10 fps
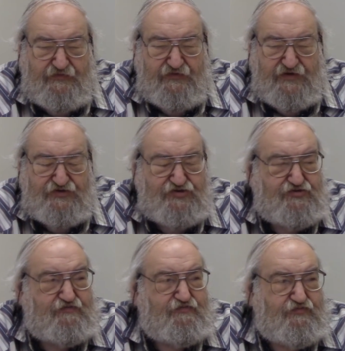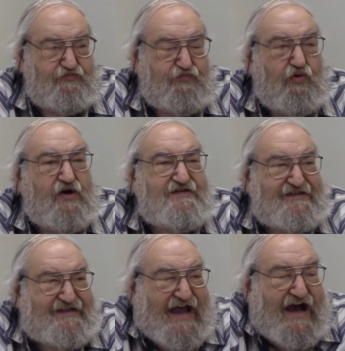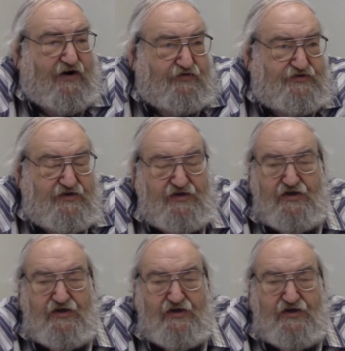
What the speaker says: this pointed out